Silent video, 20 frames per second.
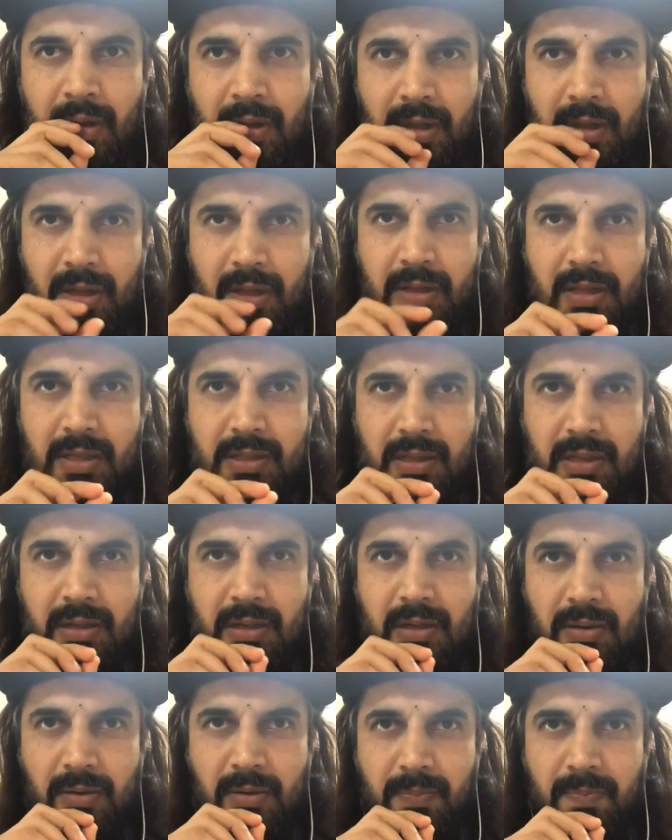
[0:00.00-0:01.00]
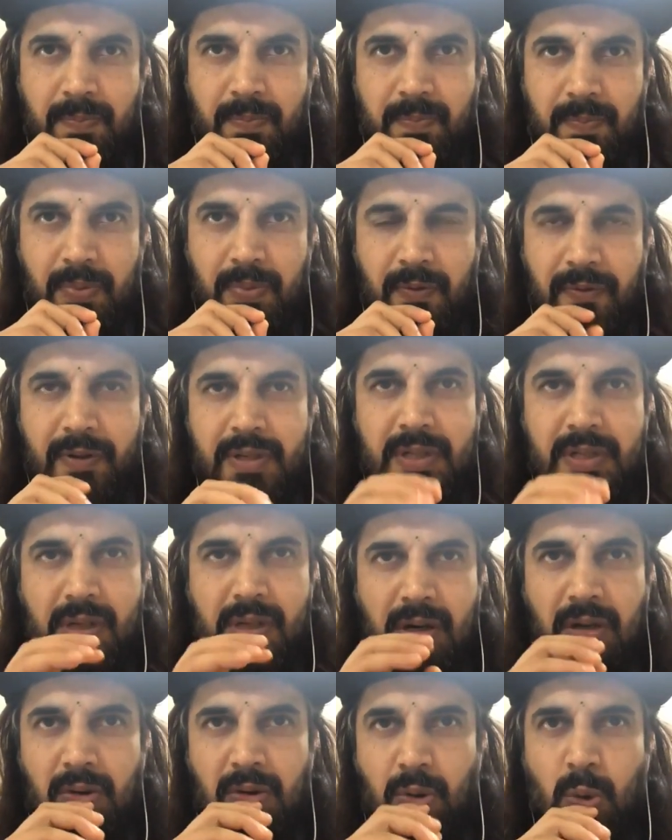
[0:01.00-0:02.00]
That there's a
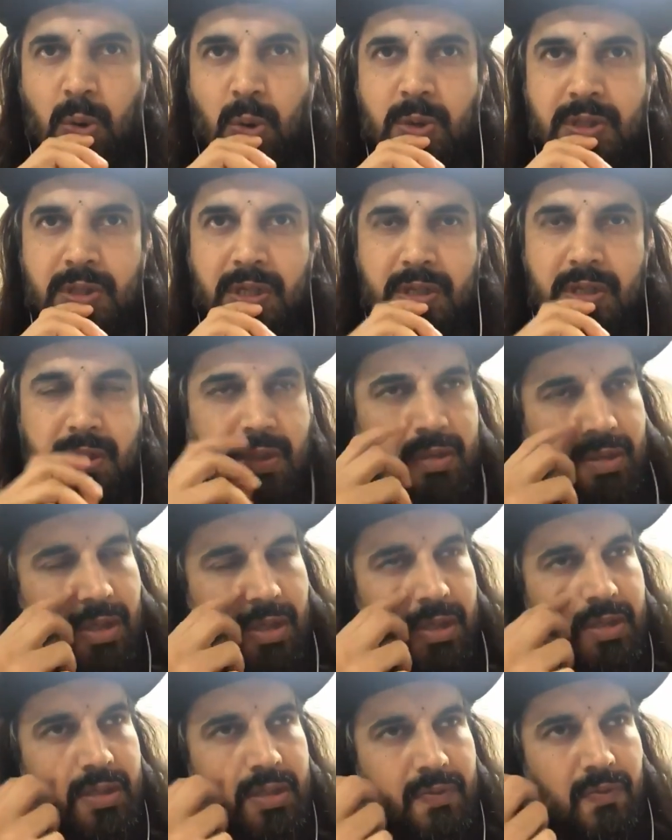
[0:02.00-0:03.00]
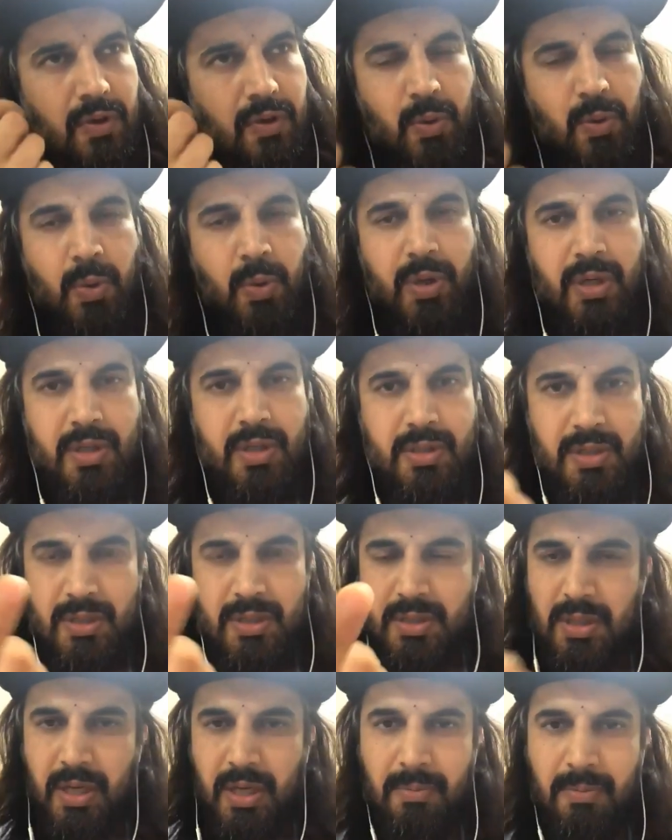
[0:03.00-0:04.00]
professional course, it's for 2 years,
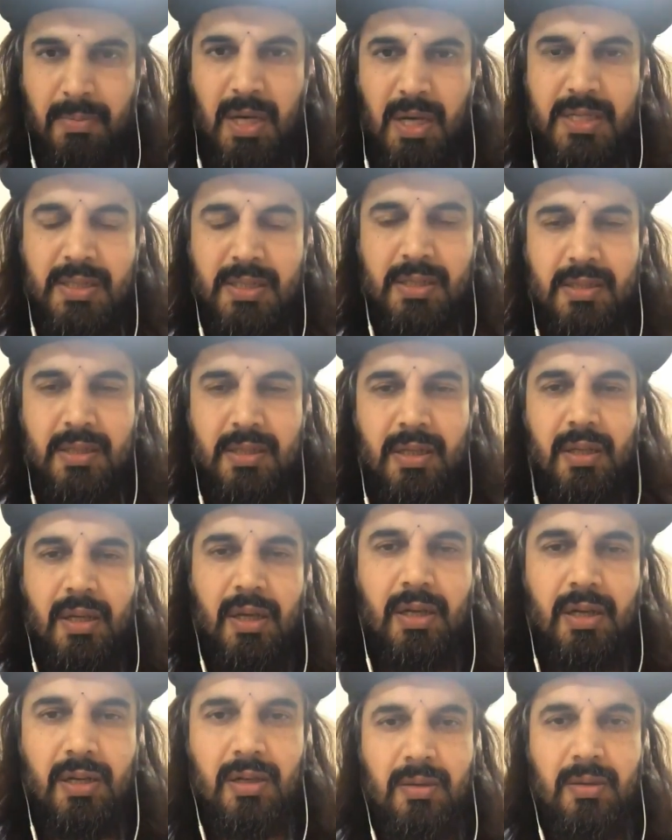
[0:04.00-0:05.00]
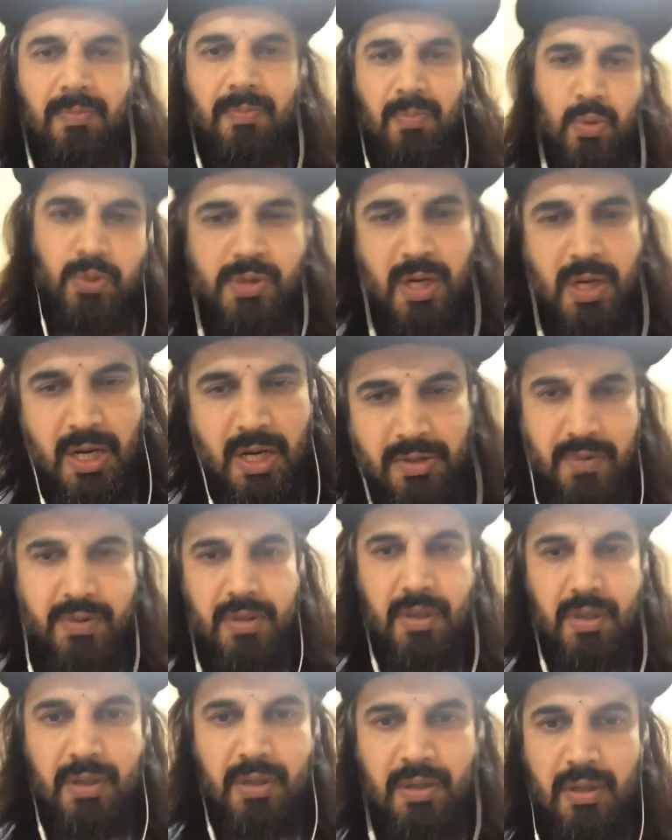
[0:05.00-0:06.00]
it's like masters in theater, post
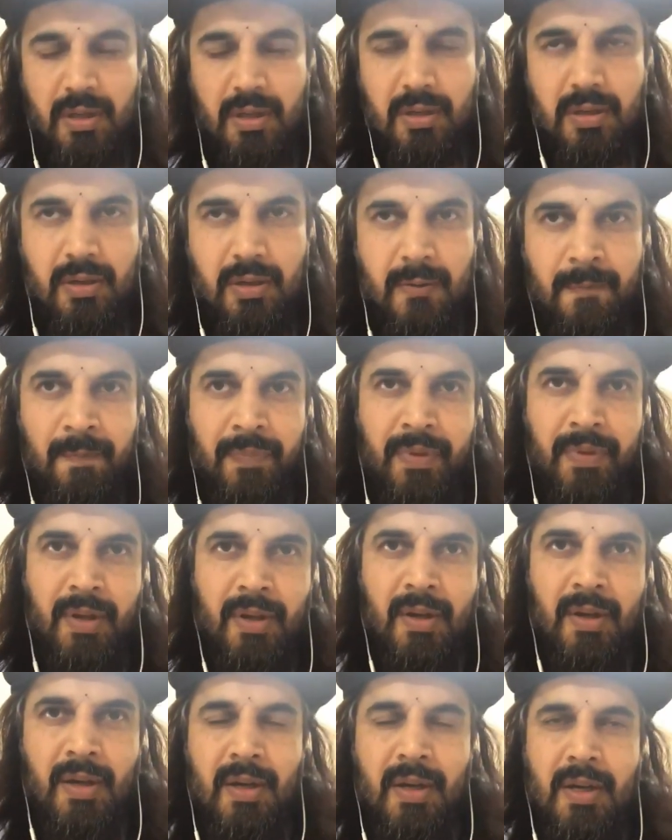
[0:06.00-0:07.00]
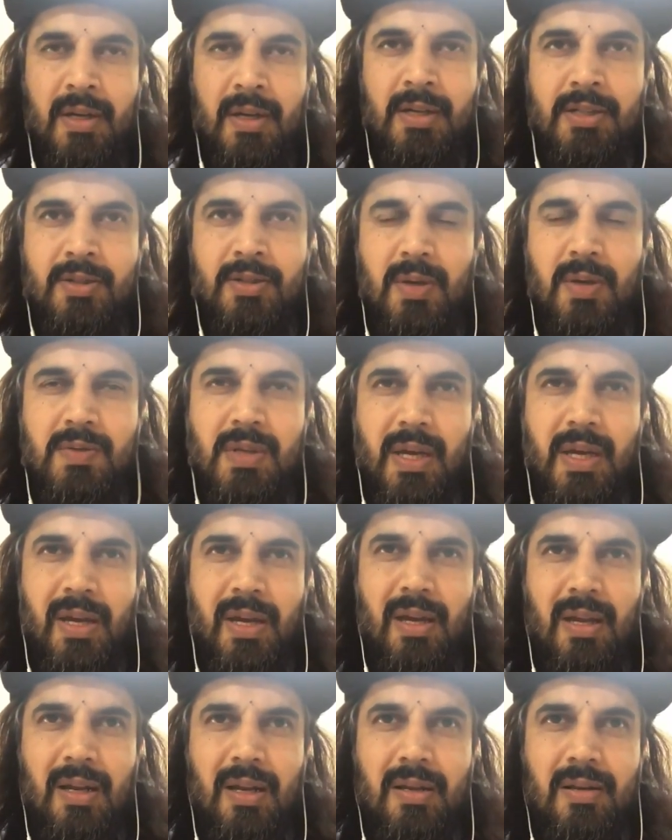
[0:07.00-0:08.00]
graduation in theater. So I was like,
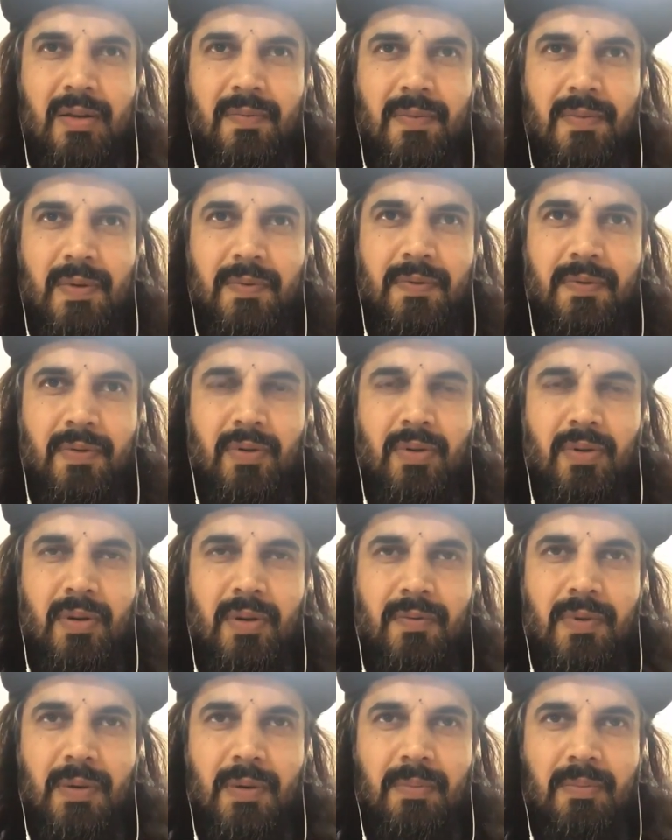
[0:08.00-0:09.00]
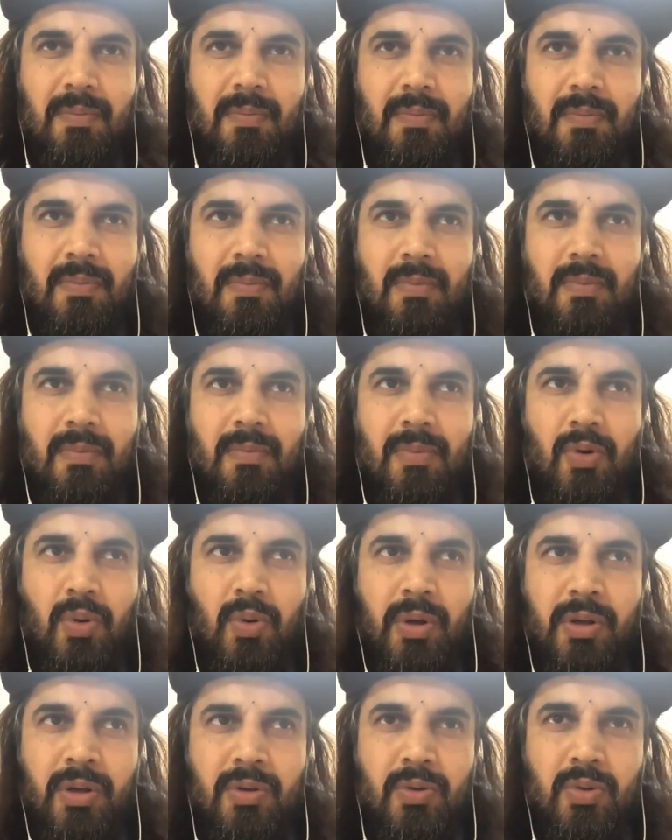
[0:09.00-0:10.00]
yeah, if I'm
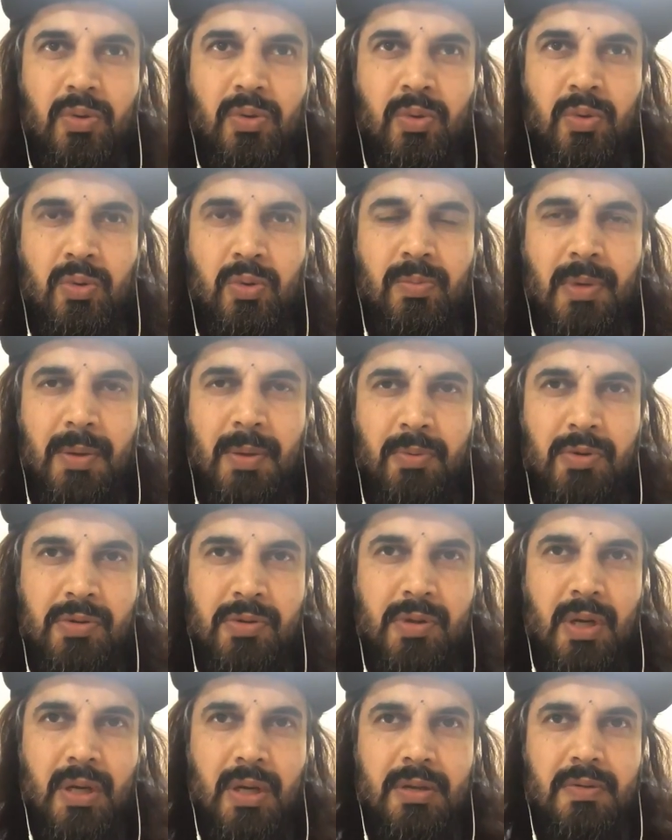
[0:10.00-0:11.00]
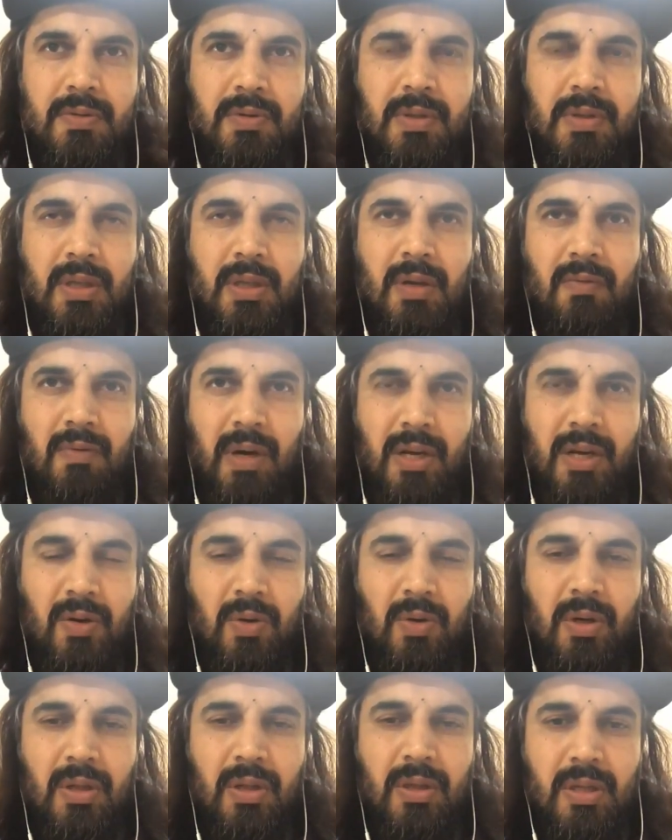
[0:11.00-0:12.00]
going to do my post graduation, then why
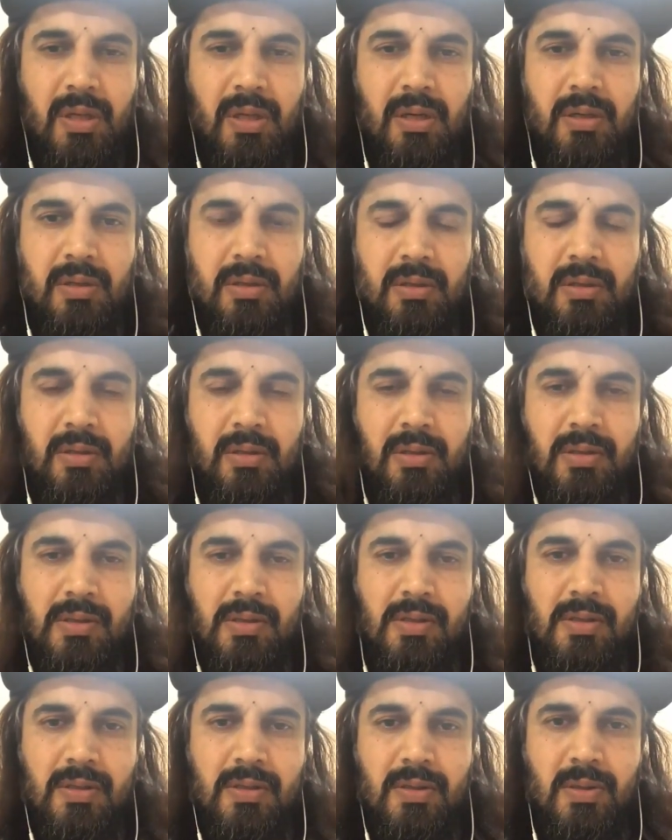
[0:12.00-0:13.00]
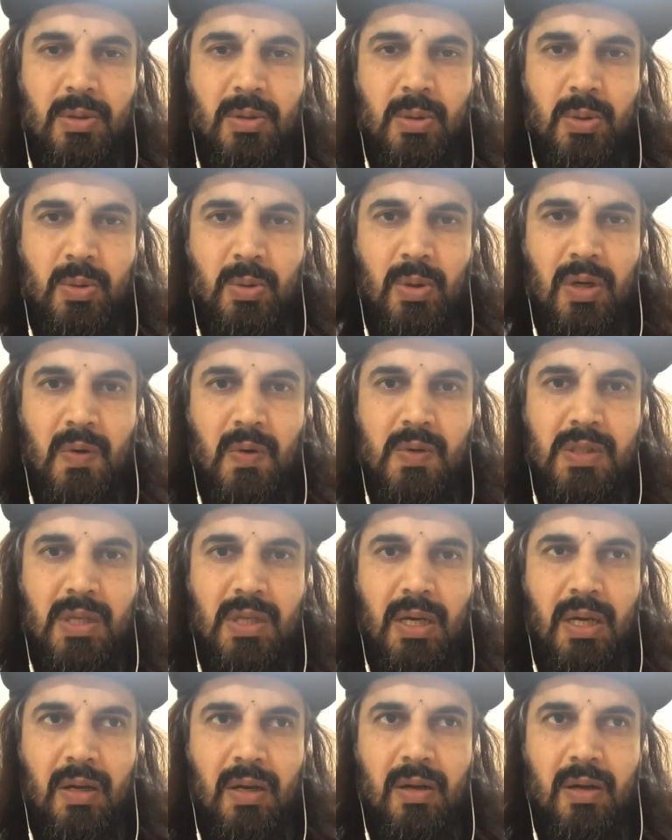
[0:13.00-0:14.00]
not in theater? So I was
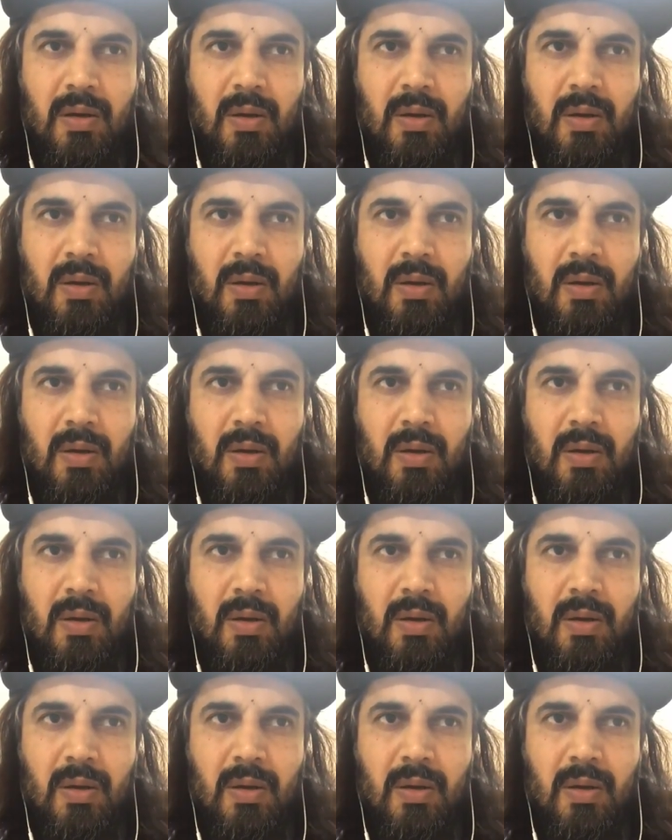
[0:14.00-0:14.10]
like,